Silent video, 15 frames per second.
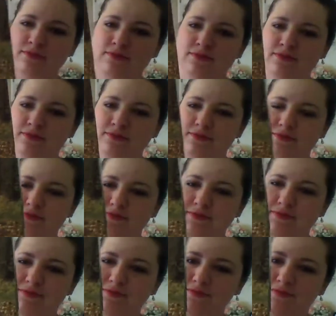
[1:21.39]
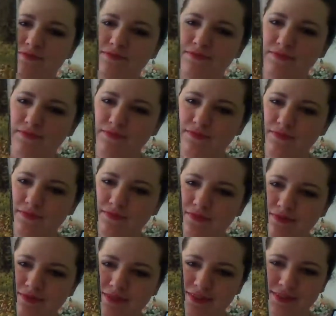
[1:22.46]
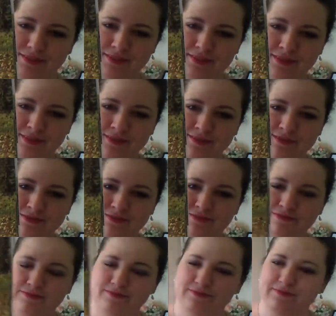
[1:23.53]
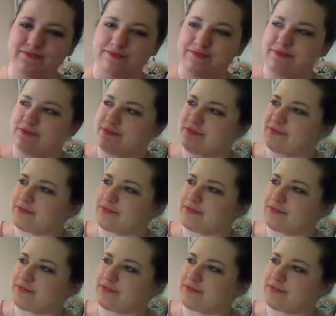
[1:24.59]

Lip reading: Nobody speaks.